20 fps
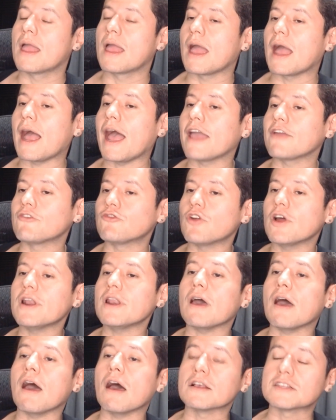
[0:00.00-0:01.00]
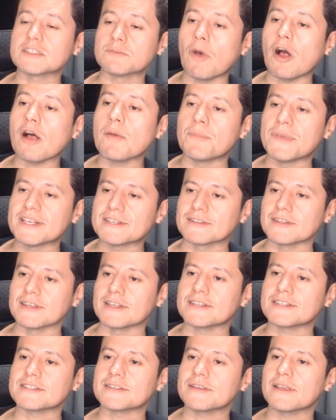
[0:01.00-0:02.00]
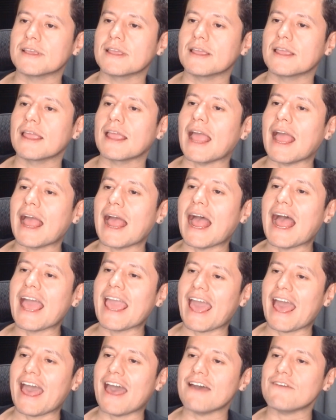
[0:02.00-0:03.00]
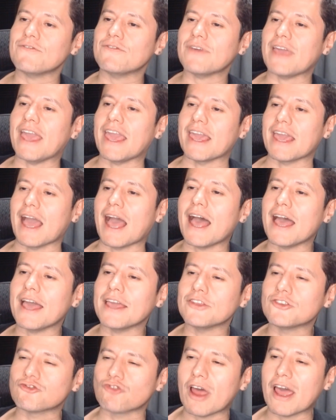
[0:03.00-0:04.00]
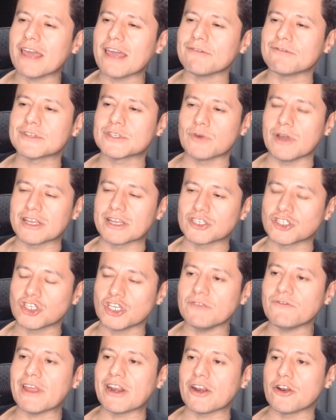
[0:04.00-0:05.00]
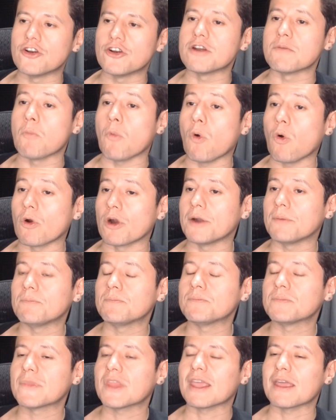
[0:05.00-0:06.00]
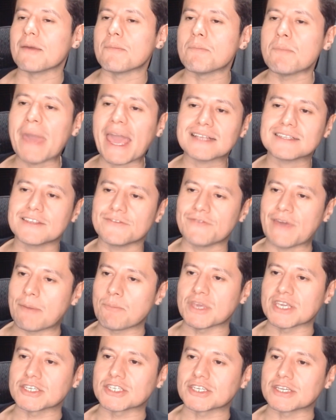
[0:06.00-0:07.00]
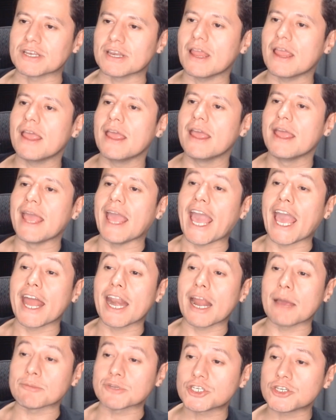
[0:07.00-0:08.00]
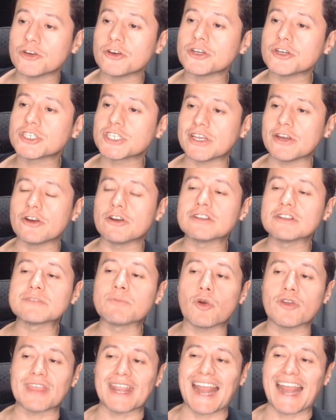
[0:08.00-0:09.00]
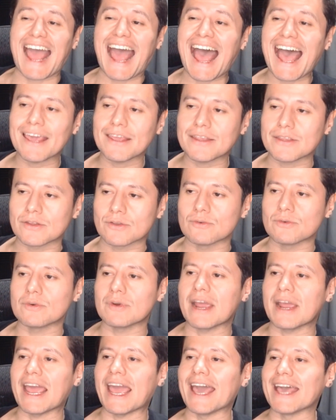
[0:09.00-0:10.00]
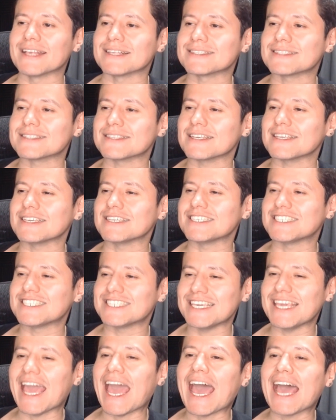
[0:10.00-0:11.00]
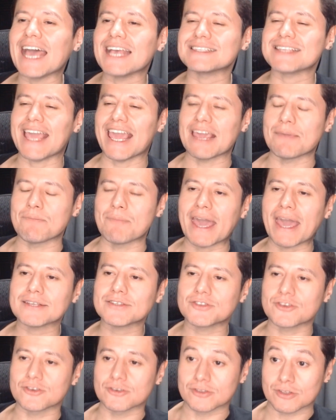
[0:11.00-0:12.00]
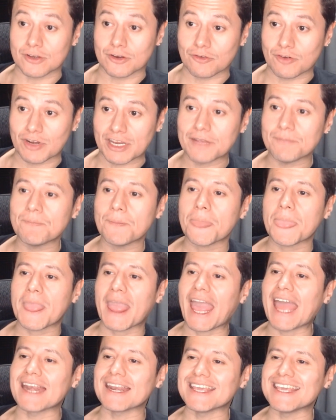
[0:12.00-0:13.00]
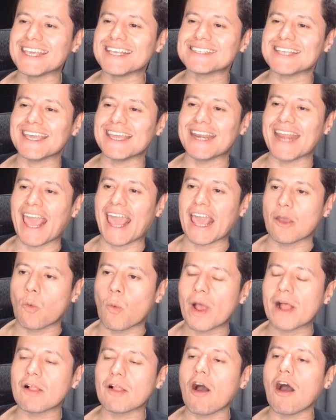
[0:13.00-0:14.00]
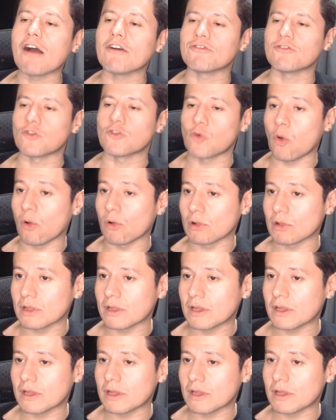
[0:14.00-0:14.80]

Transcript: I run a small business. I have a high drive to achieve and earn more. Massive ambition and I'm sure she earns more than I do as she has a master's degree and is in a well-off role.